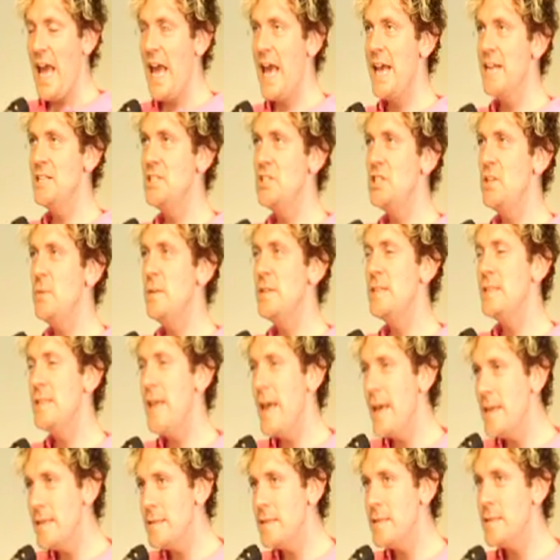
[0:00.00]
And she was
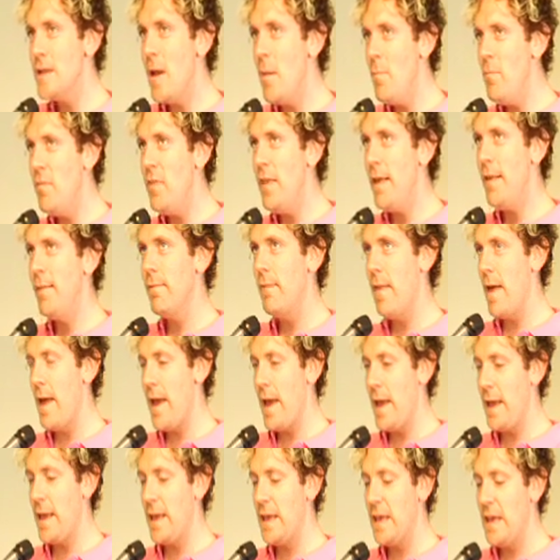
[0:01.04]
saying something
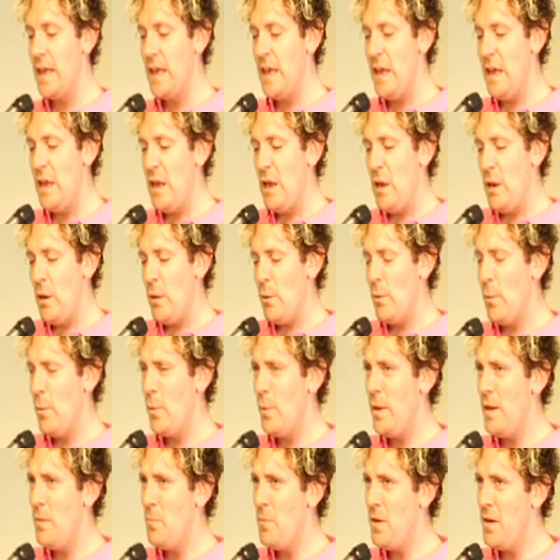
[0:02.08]
like,
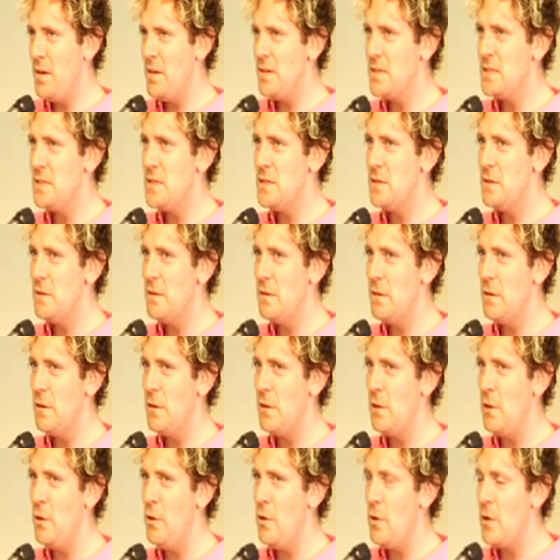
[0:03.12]
"We must
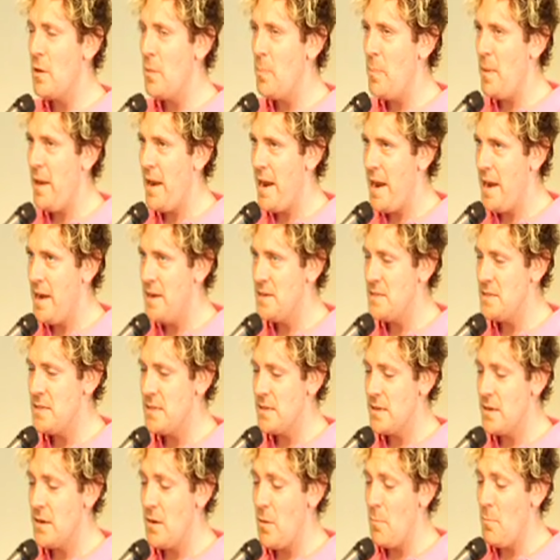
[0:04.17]
look
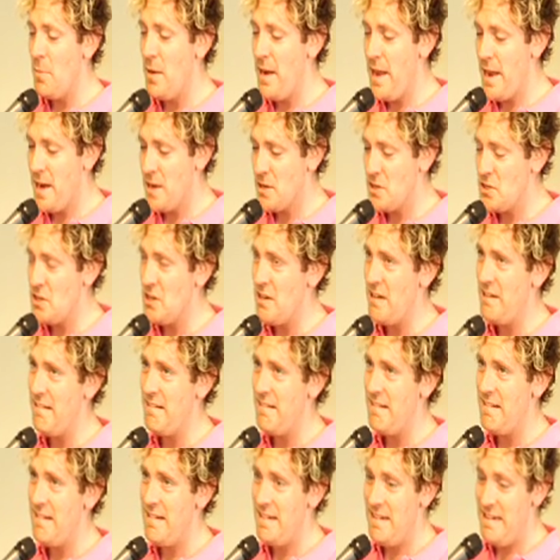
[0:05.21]
past
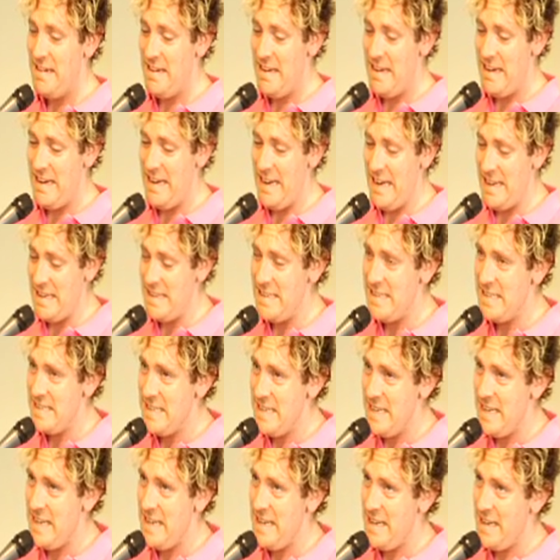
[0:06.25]
complexion and
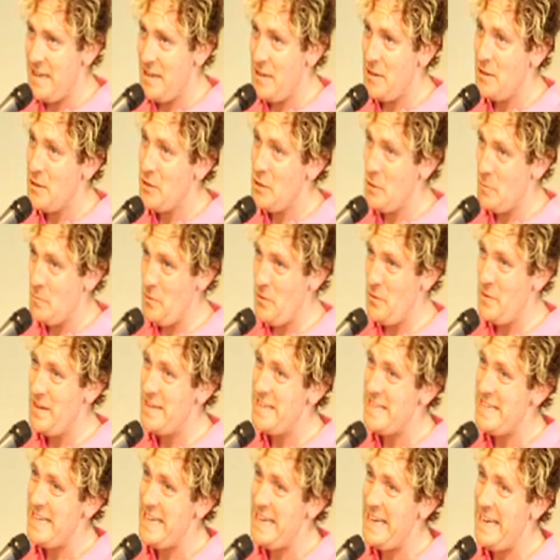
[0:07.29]
see
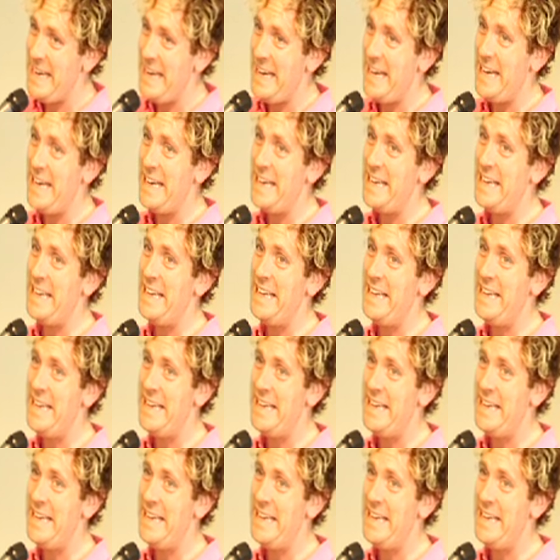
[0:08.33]
community."